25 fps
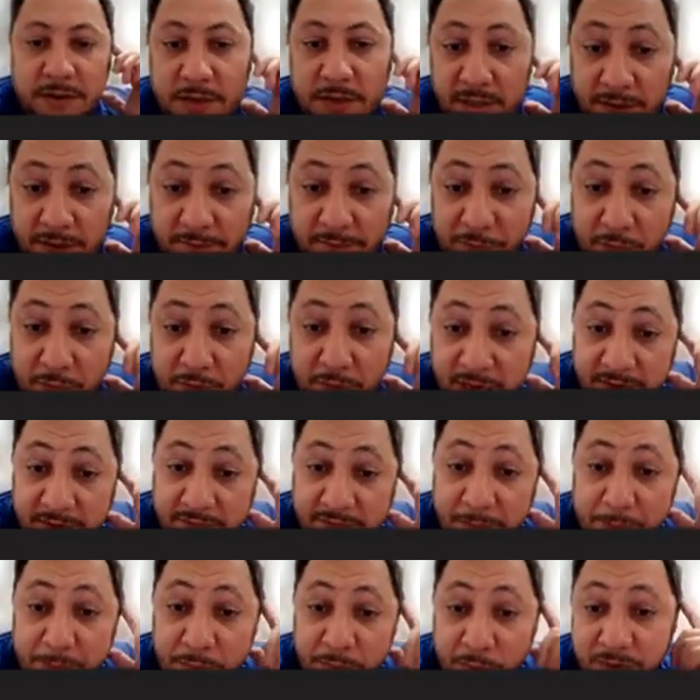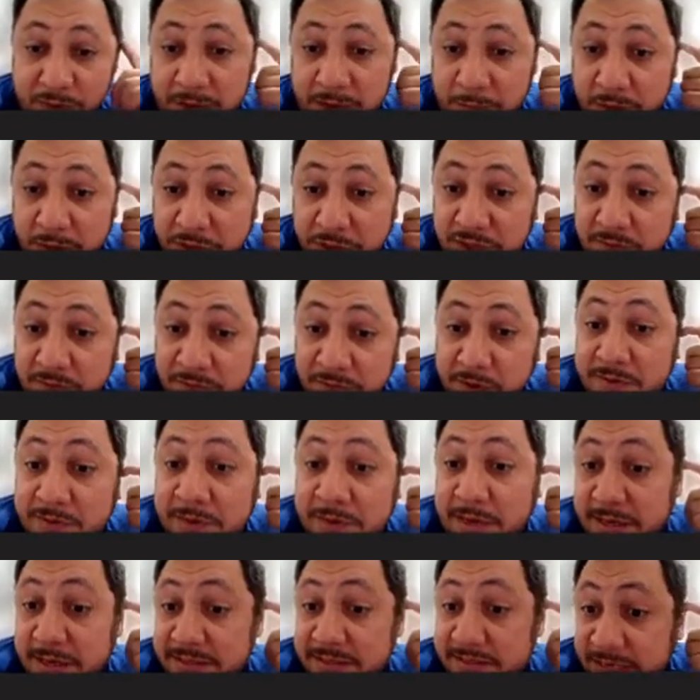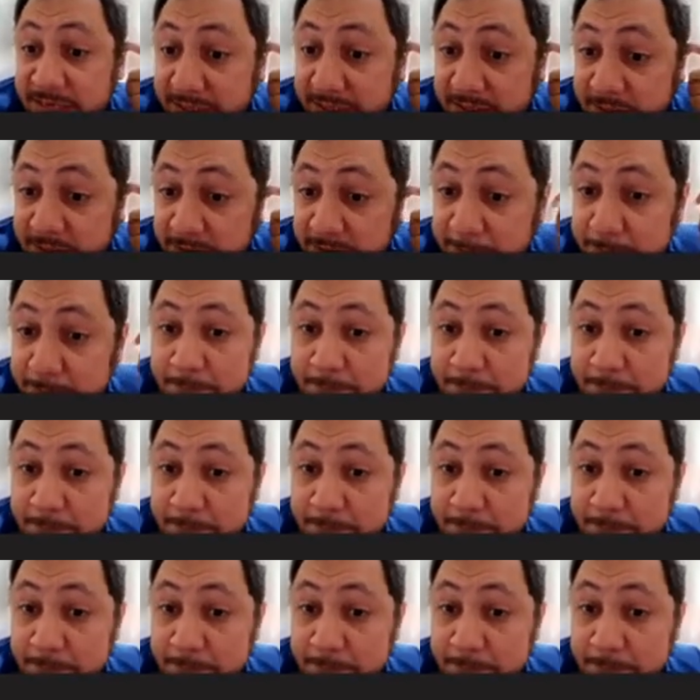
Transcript: If you have a pure dimensional real analytic set,